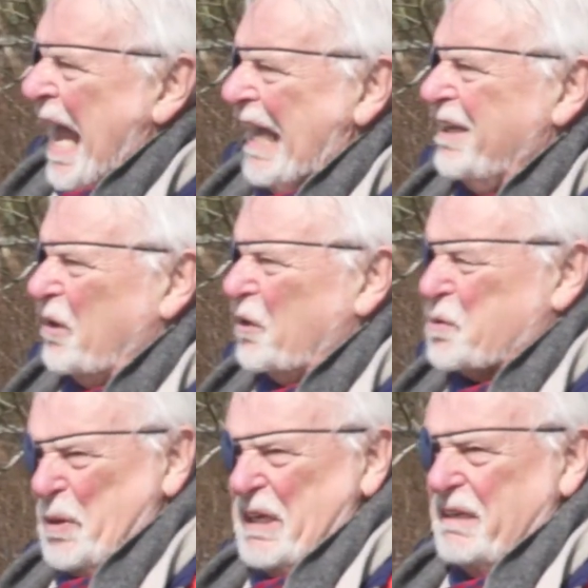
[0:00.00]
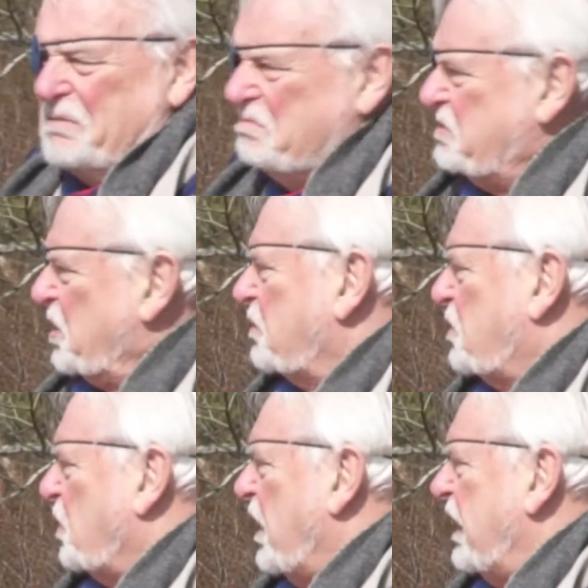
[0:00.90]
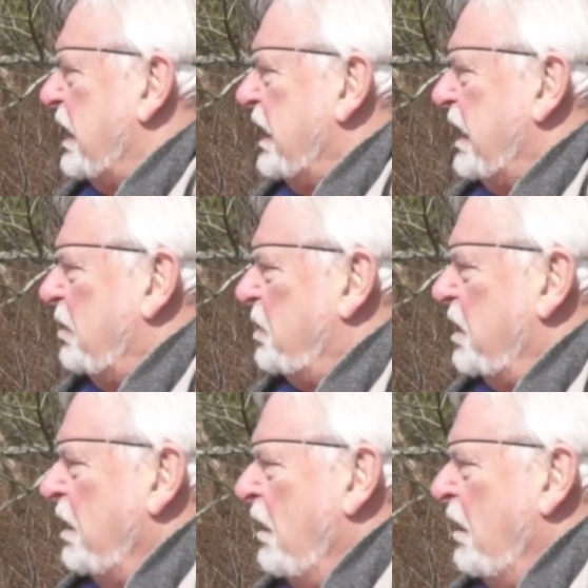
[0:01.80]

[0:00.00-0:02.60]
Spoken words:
It looks pretty sort of quiet in here, but